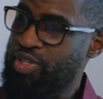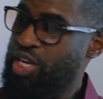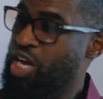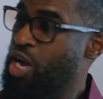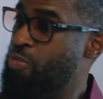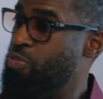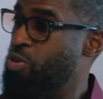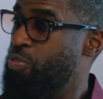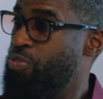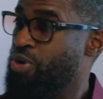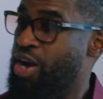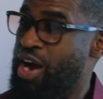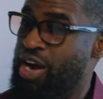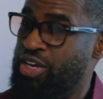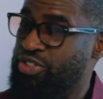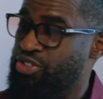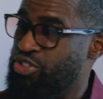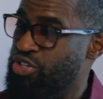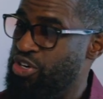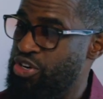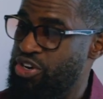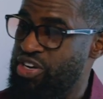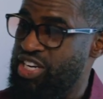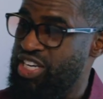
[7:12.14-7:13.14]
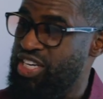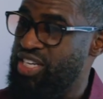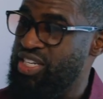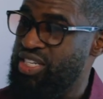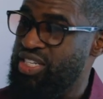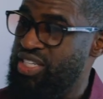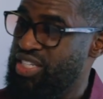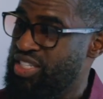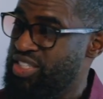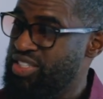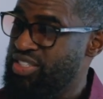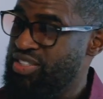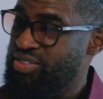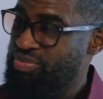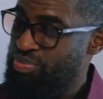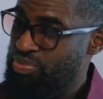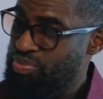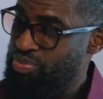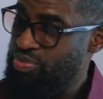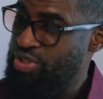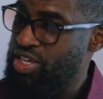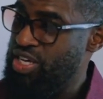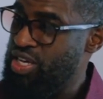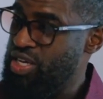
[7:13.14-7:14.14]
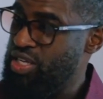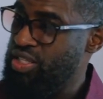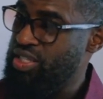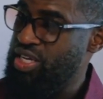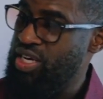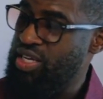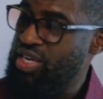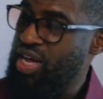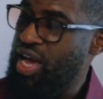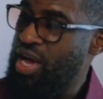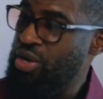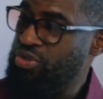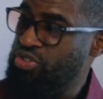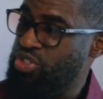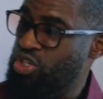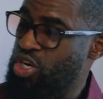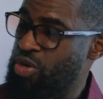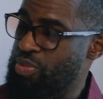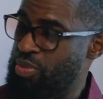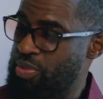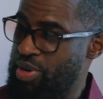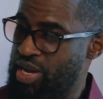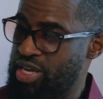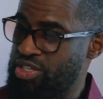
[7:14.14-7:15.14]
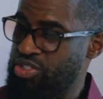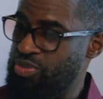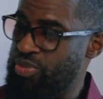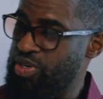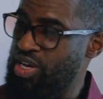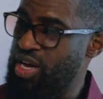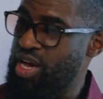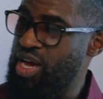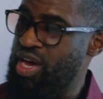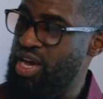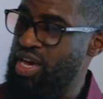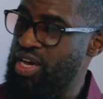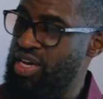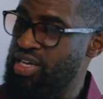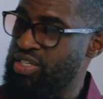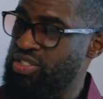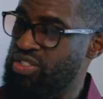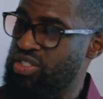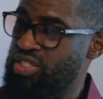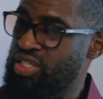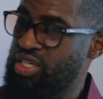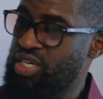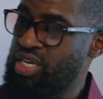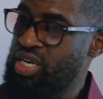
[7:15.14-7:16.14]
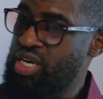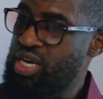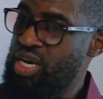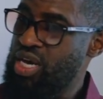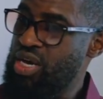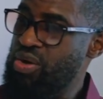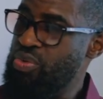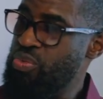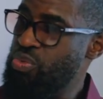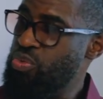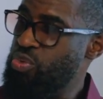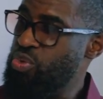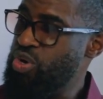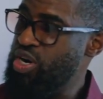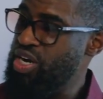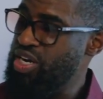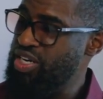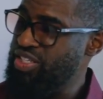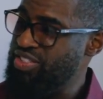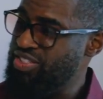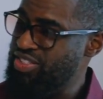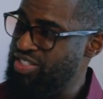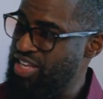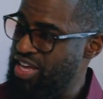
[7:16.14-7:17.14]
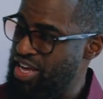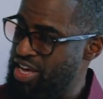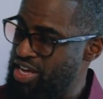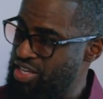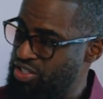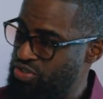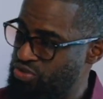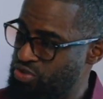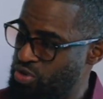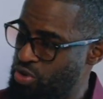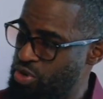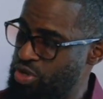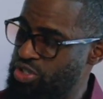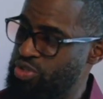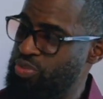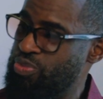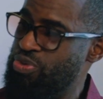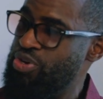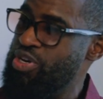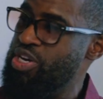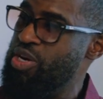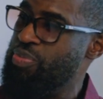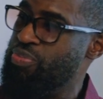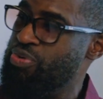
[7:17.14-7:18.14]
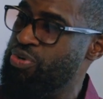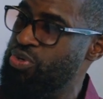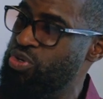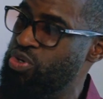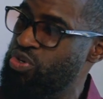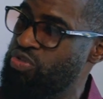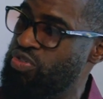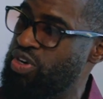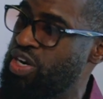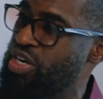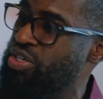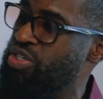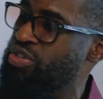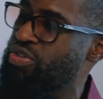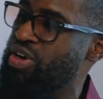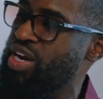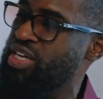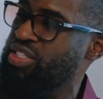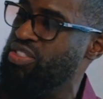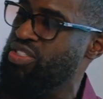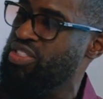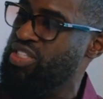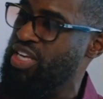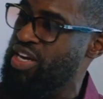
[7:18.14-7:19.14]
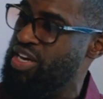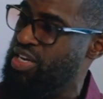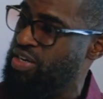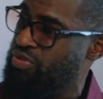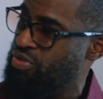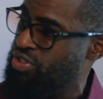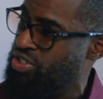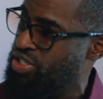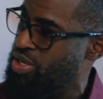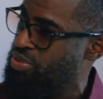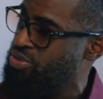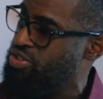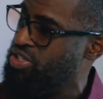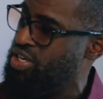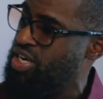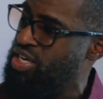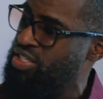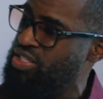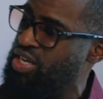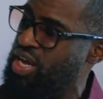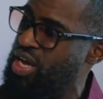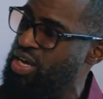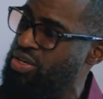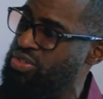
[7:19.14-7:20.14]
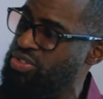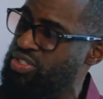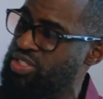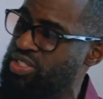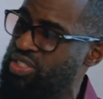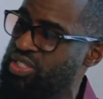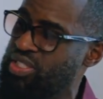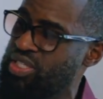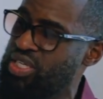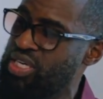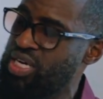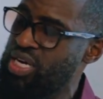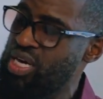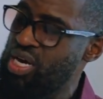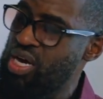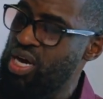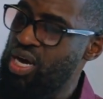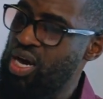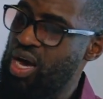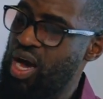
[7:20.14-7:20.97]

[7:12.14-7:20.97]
proprietary thing that Housing and Urban Management has, and what it stands for is Pre-Approved Underwriting Standard for Subsidized Housing. Okay.